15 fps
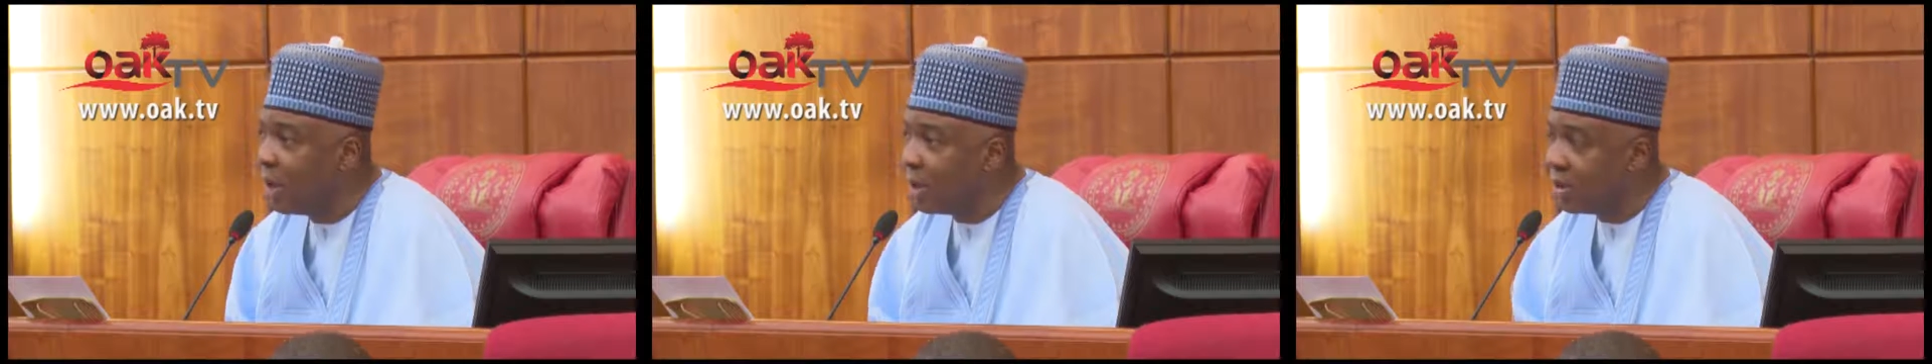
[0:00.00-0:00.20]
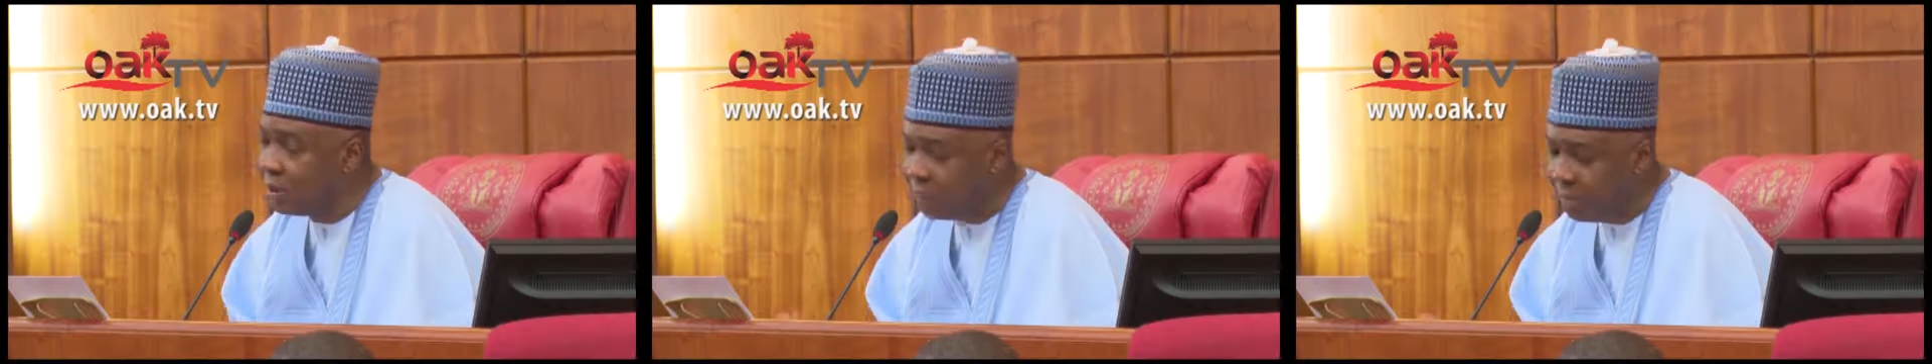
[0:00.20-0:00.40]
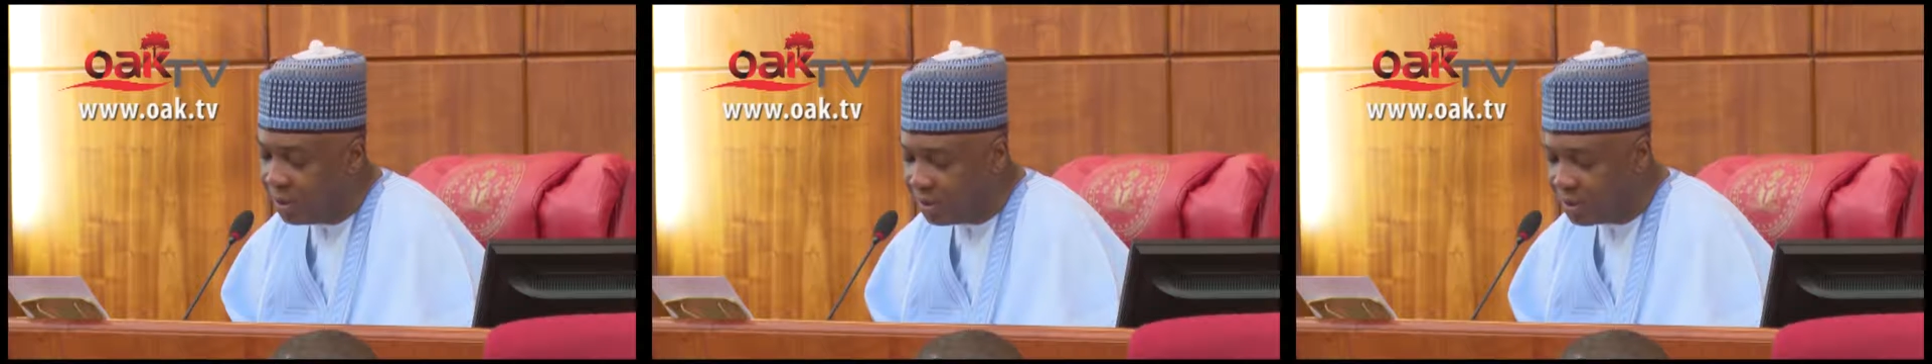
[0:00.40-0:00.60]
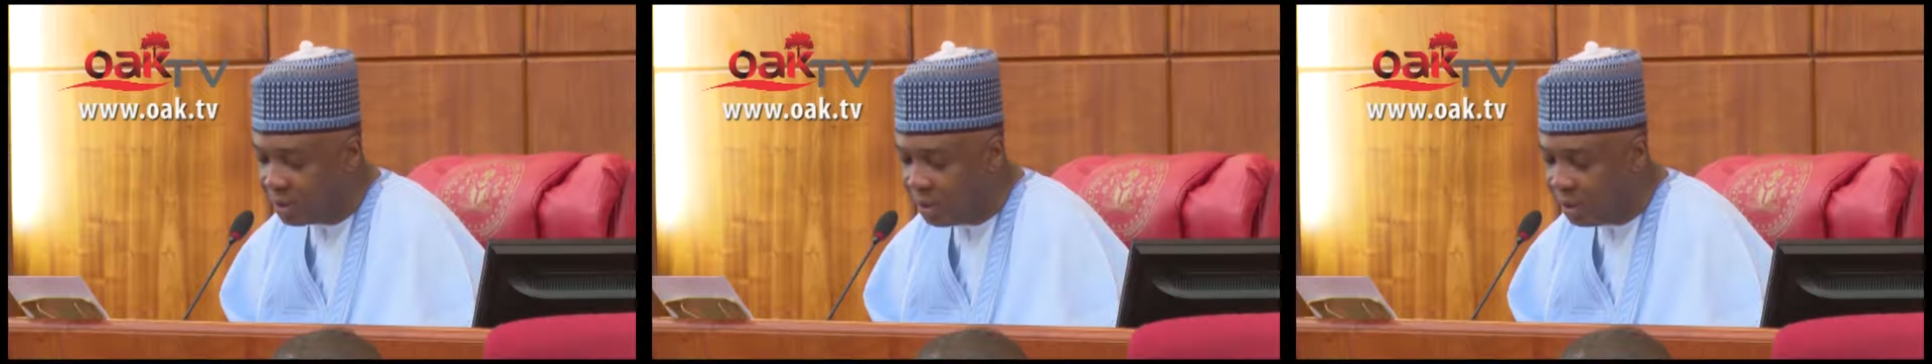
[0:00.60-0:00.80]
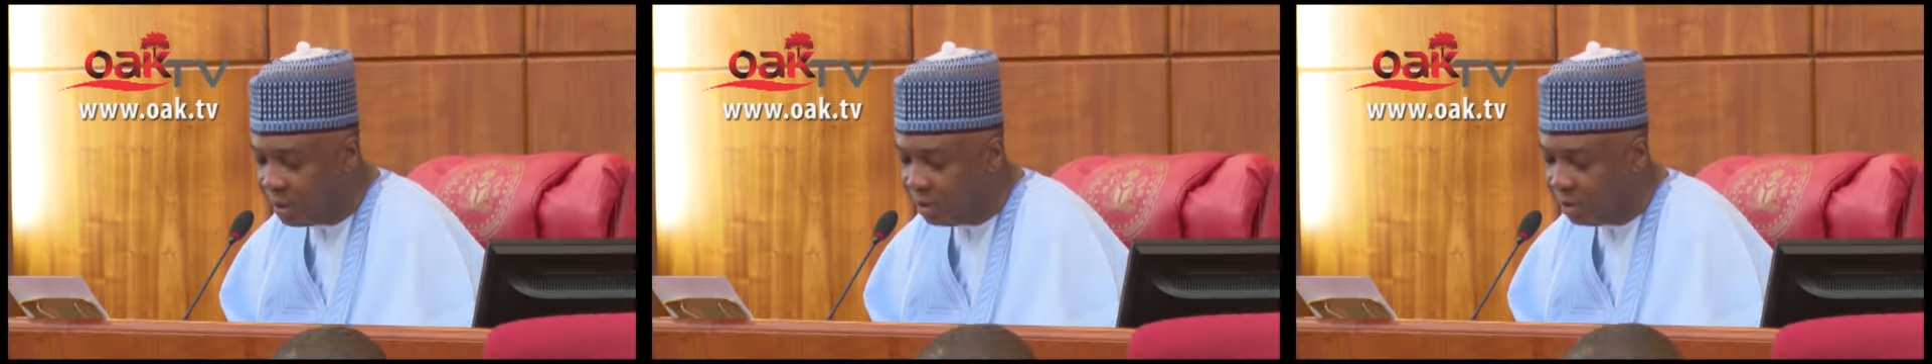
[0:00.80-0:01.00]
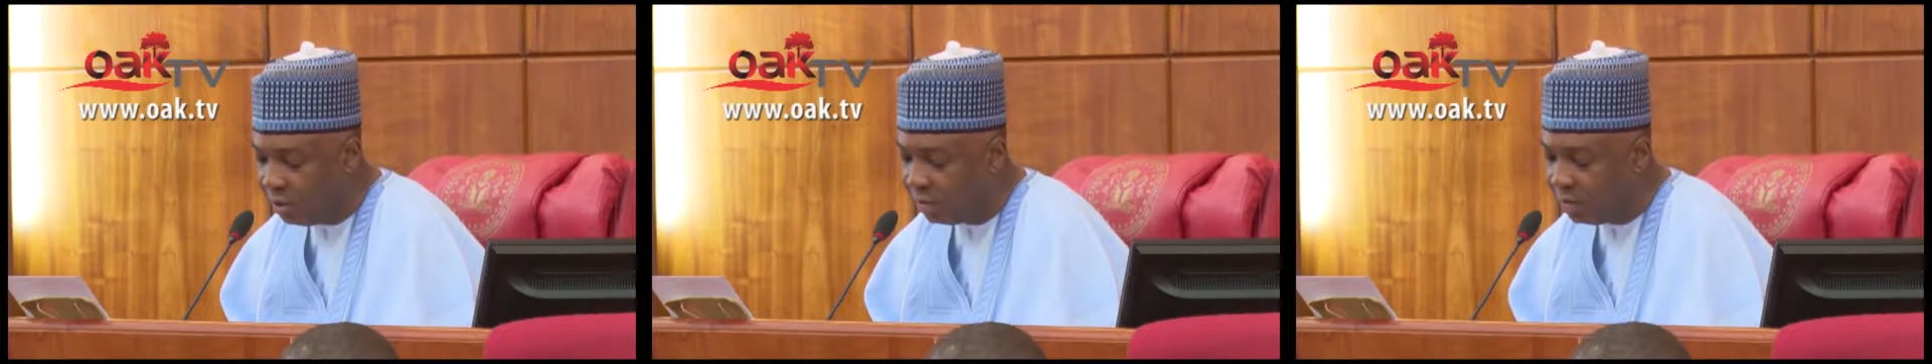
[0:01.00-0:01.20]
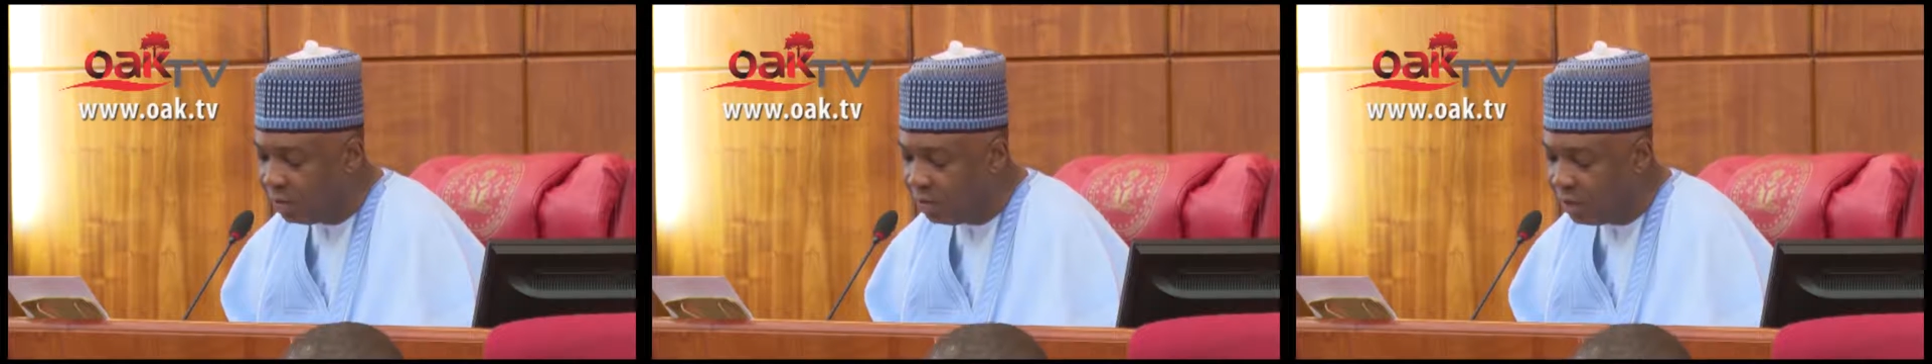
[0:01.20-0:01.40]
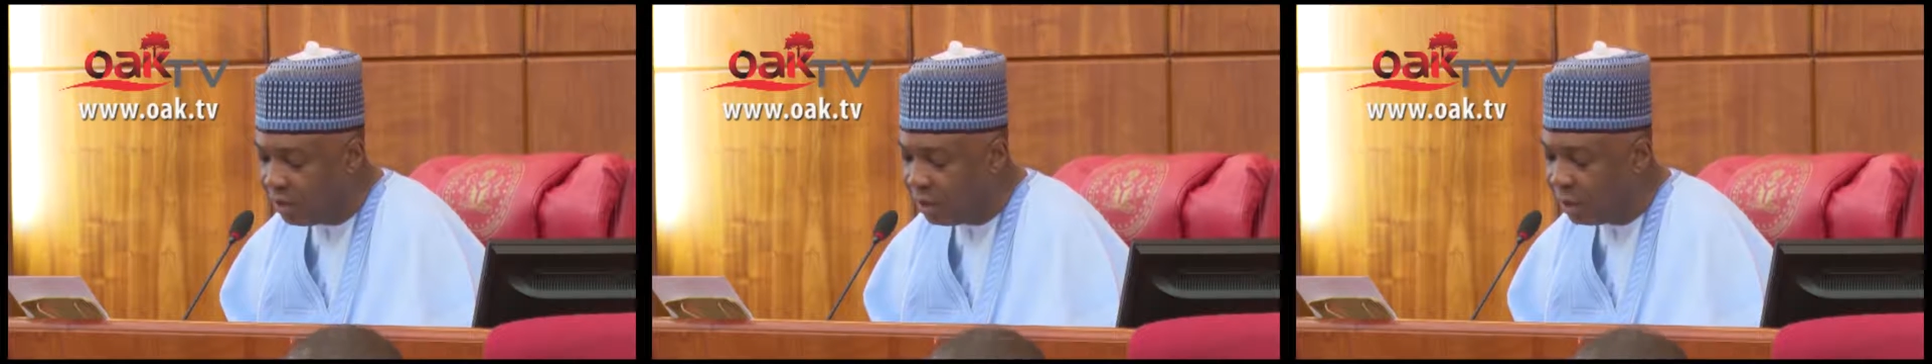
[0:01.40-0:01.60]
as a Minister of the
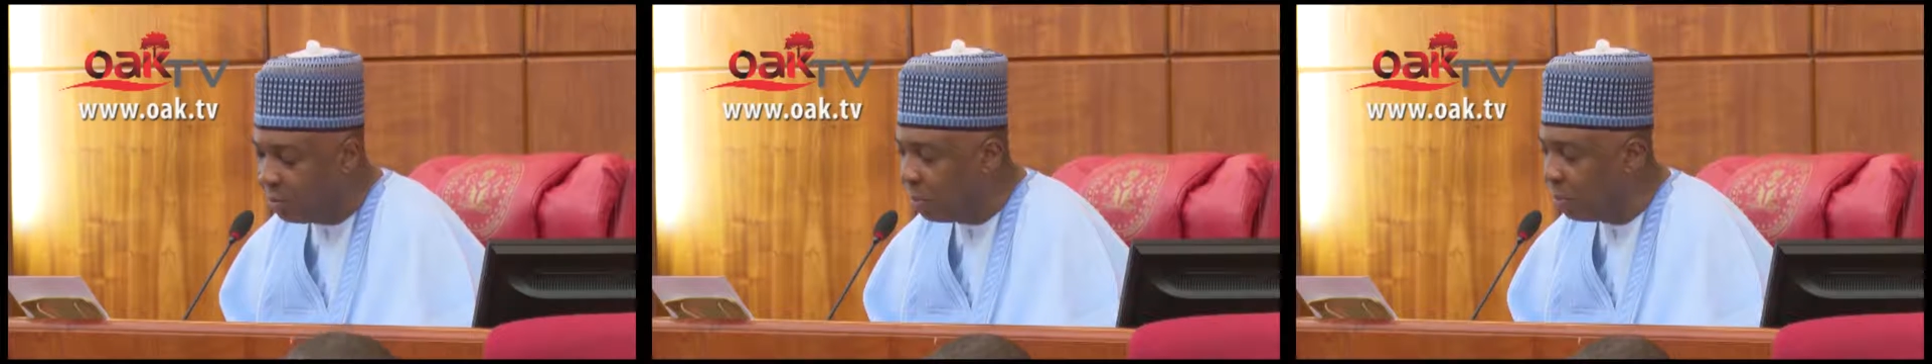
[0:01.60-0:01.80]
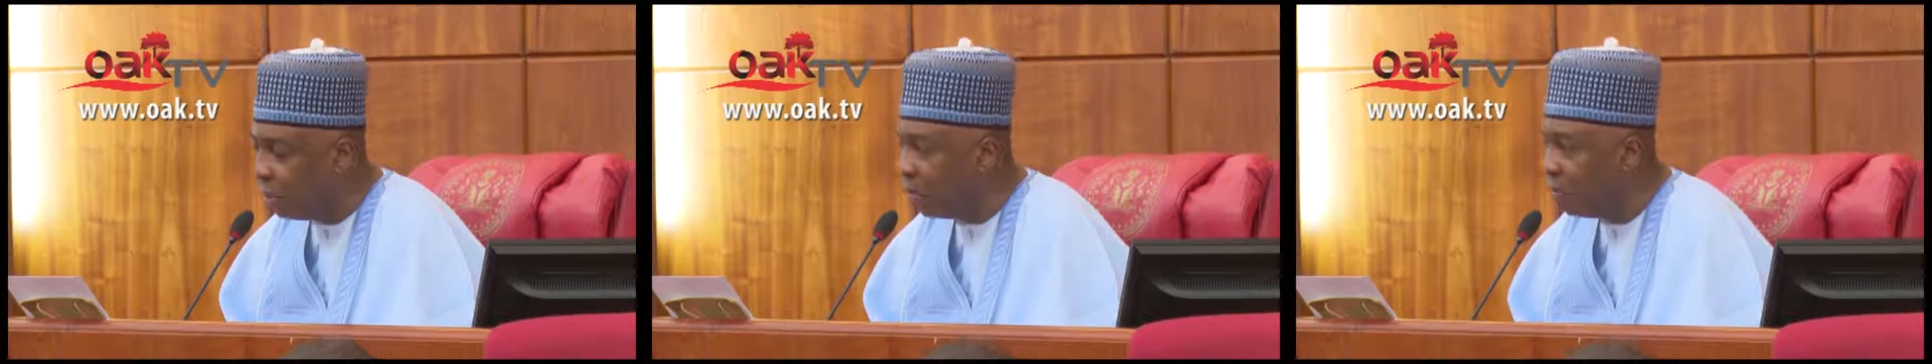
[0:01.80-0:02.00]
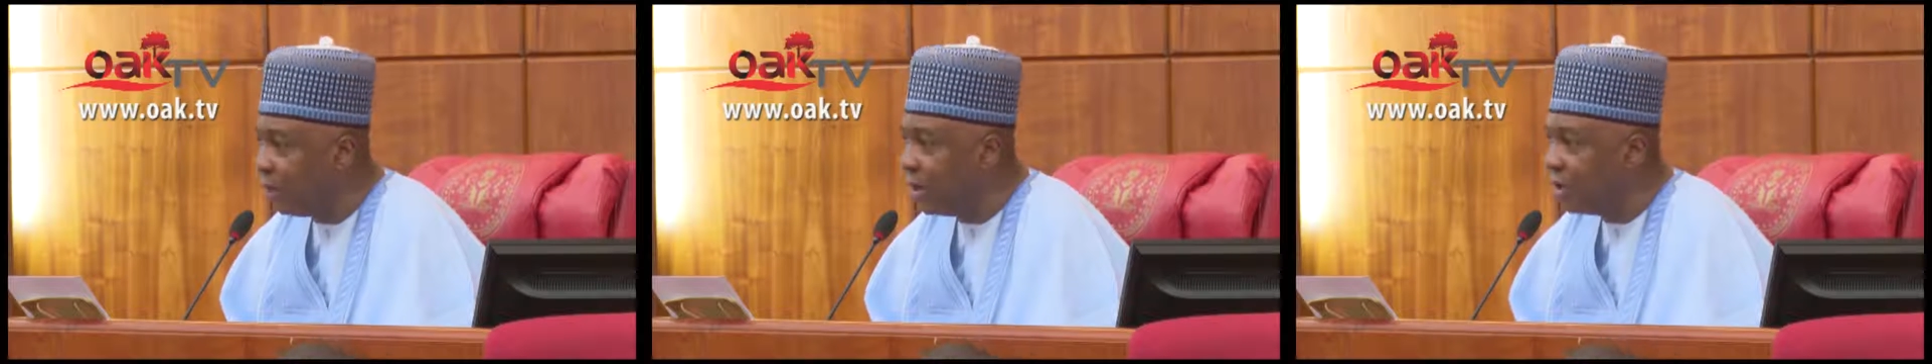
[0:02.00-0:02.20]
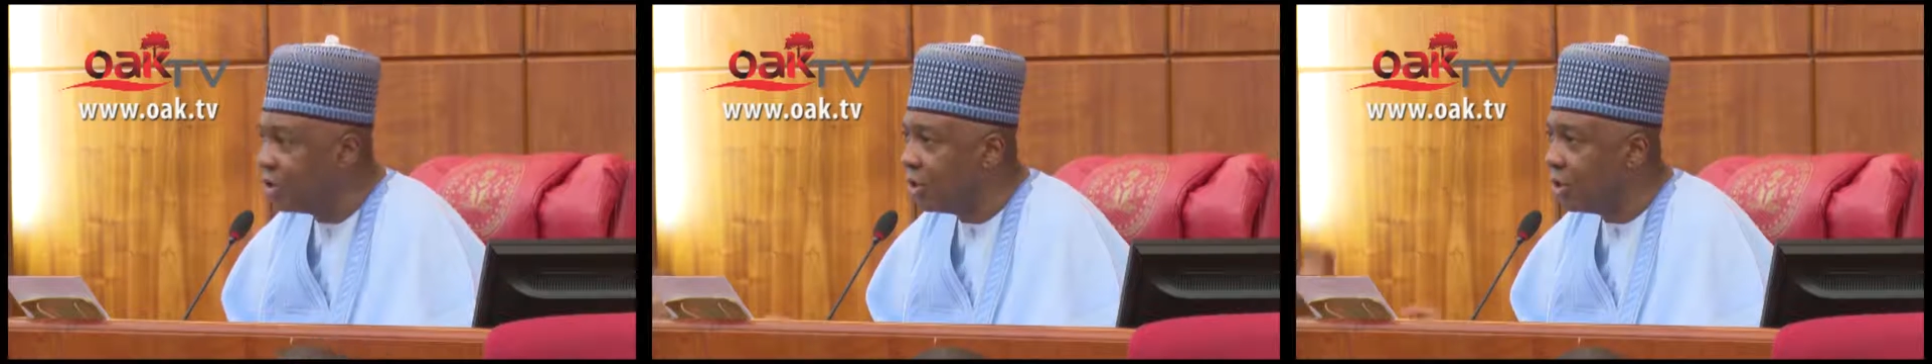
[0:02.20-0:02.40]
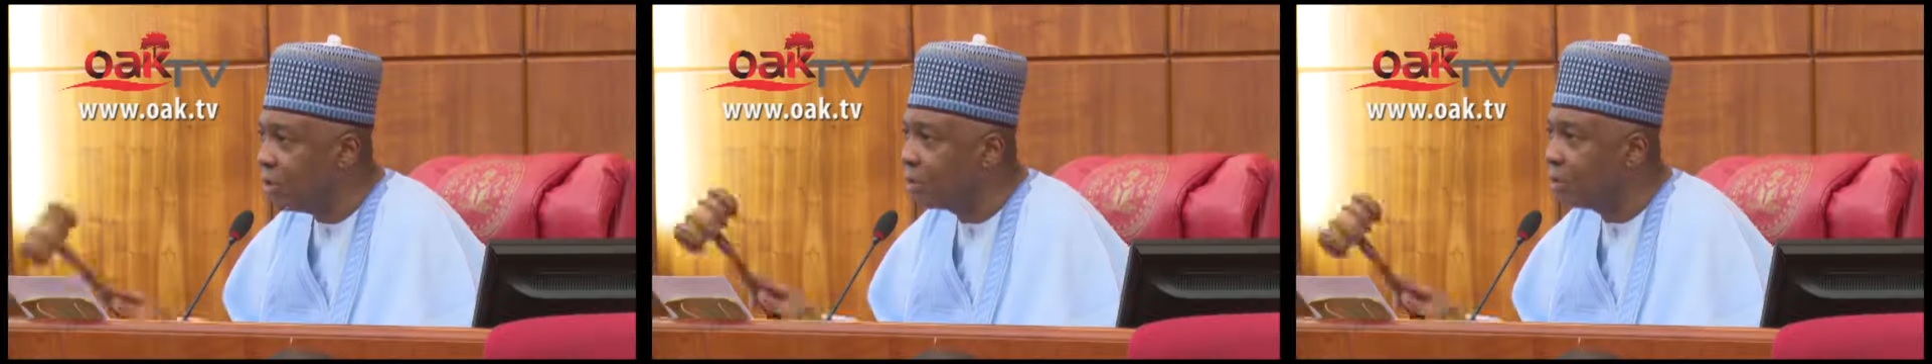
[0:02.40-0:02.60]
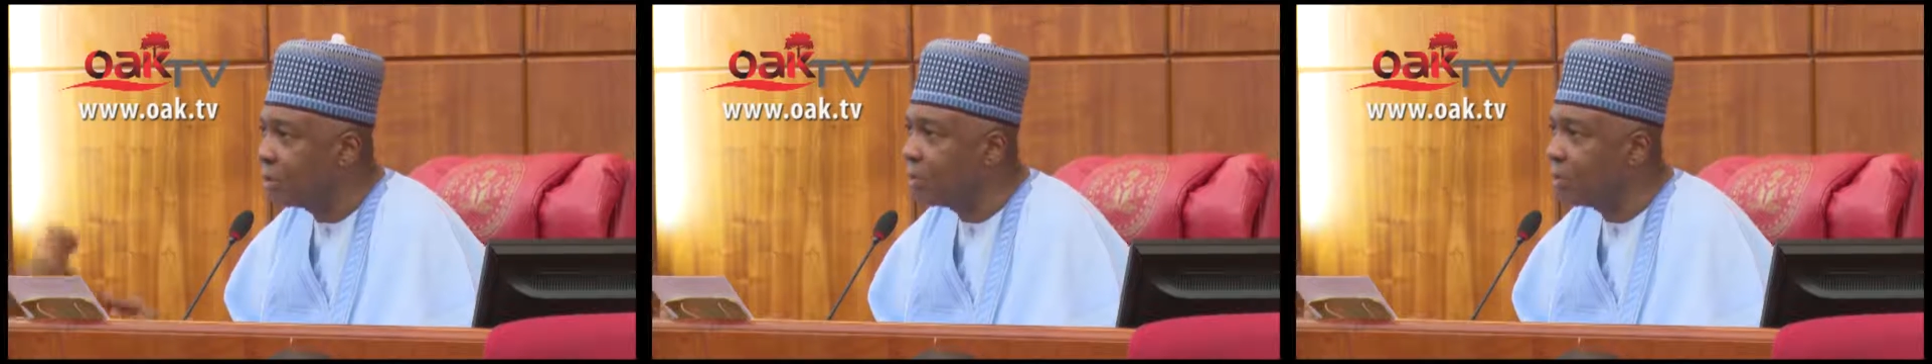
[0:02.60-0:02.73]
Federal Republic of Nigeria.